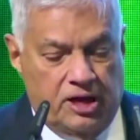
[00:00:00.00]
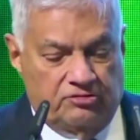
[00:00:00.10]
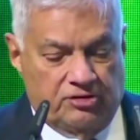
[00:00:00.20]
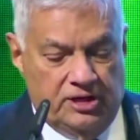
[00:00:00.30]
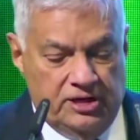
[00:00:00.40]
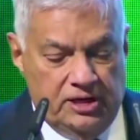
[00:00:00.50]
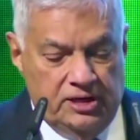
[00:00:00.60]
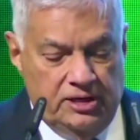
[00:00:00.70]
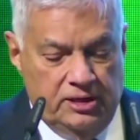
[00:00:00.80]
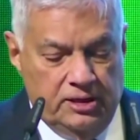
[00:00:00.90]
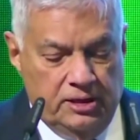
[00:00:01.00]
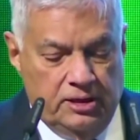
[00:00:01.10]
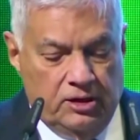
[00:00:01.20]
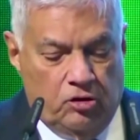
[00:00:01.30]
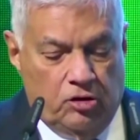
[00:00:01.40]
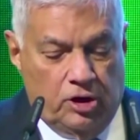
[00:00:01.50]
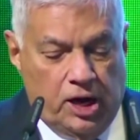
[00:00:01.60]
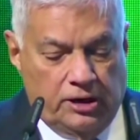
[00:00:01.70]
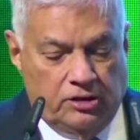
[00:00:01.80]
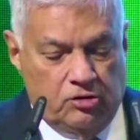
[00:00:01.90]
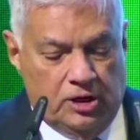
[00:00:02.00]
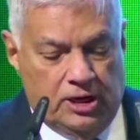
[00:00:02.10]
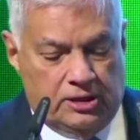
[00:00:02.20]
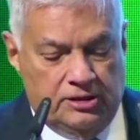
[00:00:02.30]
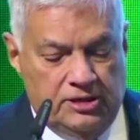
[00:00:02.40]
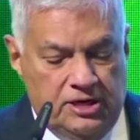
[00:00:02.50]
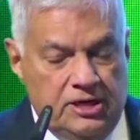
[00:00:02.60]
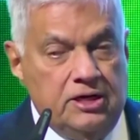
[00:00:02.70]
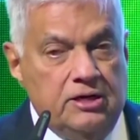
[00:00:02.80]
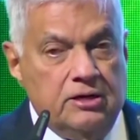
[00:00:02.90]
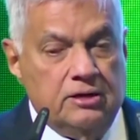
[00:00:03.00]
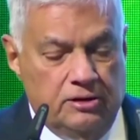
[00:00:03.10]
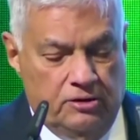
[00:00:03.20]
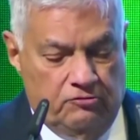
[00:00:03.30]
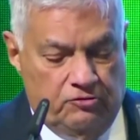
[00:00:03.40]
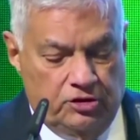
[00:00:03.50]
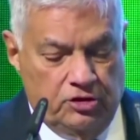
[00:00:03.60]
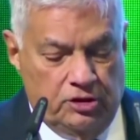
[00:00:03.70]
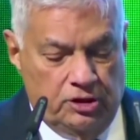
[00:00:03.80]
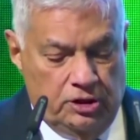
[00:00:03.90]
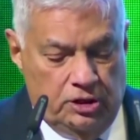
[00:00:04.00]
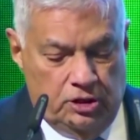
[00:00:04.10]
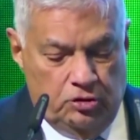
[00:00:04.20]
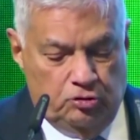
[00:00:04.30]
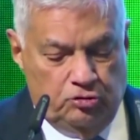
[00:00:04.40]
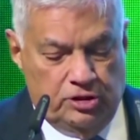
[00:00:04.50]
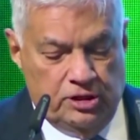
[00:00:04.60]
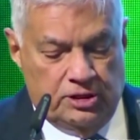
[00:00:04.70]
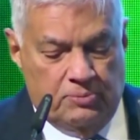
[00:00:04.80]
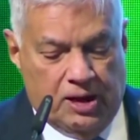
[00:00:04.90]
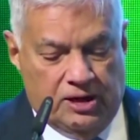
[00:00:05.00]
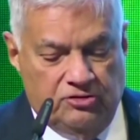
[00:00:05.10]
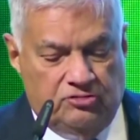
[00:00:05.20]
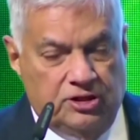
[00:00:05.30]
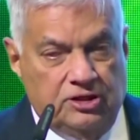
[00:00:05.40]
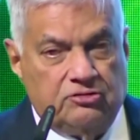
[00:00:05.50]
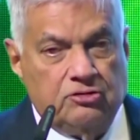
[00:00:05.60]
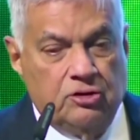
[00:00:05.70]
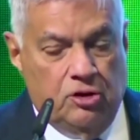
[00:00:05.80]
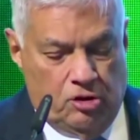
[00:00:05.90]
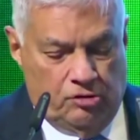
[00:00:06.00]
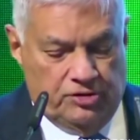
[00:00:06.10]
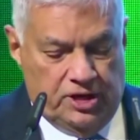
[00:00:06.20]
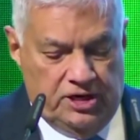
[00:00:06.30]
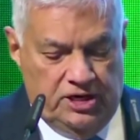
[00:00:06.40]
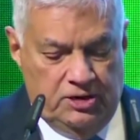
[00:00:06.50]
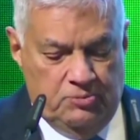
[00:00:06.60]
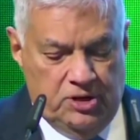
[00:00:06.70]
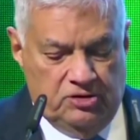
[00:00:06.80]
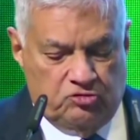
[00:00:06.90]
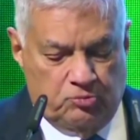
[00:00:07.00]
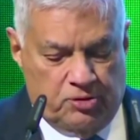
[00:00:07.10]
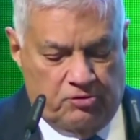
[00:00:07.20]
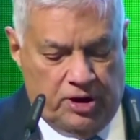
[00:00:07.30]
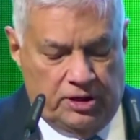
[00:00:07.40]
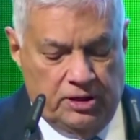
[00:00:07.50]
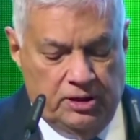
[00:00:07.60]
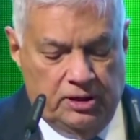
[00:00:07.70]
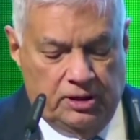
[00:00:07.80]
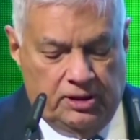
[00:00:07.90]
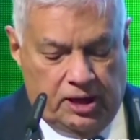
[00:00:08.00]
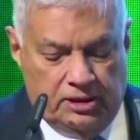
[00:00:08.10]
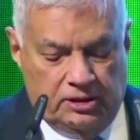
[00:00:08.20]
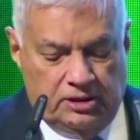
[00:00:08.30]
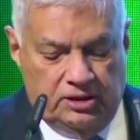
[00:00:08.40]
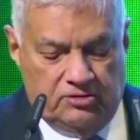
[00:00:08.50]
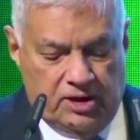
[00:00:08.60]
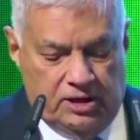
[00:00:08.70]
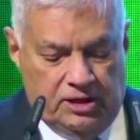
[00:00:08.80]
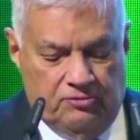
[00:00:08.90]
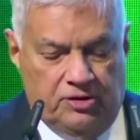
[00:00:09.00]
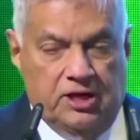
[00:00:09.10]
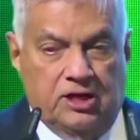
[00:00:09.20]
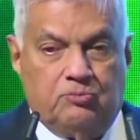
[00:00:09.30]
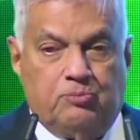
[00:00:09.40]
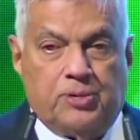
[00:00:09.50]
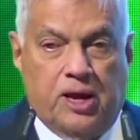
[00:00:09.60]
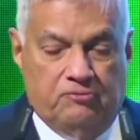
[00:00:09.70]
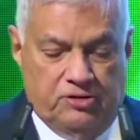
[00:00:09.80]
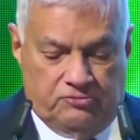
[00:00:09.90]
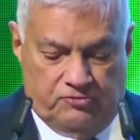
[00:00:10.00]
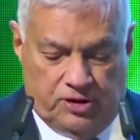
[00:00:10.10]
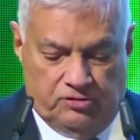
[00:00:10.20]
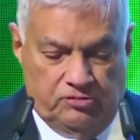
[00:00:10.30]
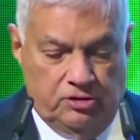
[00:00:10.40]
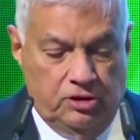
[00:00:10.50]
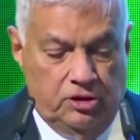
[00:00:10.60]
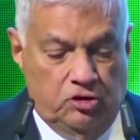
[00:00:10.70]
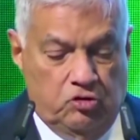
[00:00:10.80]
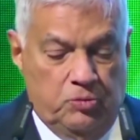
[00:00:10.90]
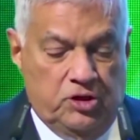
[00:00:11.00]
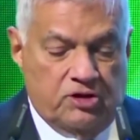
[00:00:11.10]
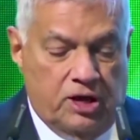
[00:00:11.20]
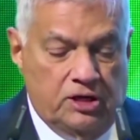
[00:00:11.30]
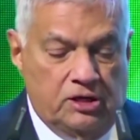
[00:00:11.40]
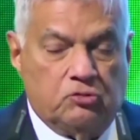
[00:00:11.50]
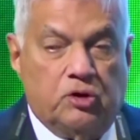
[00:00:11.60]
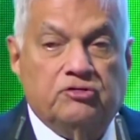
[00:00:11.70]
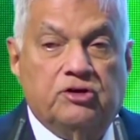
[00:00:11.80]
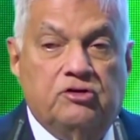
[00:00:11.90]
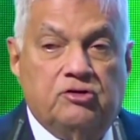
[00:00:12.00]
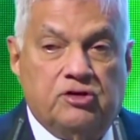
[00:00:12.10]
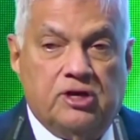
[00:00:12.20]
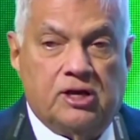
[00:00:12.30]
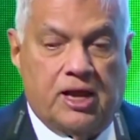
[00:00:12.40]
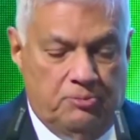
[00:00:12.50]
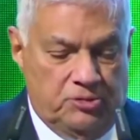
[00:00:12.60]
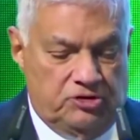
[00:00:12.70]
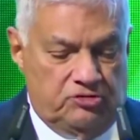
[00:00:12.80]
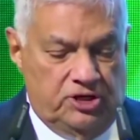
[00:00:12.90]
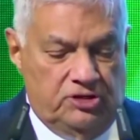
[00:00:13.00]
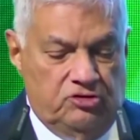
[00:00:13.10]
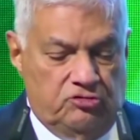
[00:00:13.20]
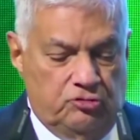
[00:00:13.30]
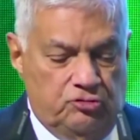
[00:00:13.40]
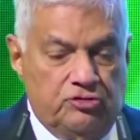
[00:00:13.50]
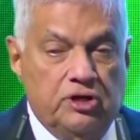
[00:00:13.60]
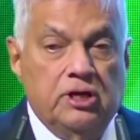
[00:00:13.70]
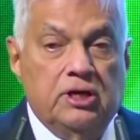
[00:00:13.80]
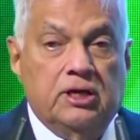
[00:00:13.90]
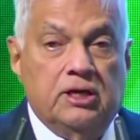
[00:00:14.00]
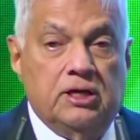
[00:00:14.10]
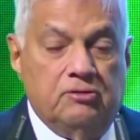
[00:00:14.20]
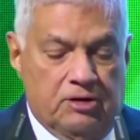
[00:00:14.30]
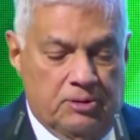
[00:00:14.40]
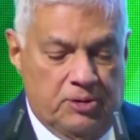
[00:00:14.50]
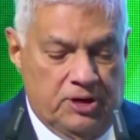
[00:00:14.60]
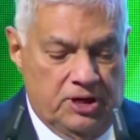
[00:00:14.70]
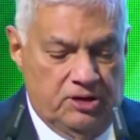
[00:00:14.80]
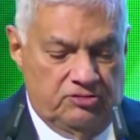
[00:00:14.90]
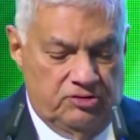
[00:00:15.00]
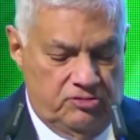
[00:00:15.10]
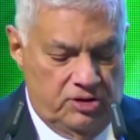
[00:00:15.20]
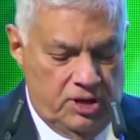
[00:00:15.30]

has clearly articulated the need for using the balance sheets of the NDBs to provide guarantees and leverage private funds to be channeled towards addressing climate change issues in developing nations.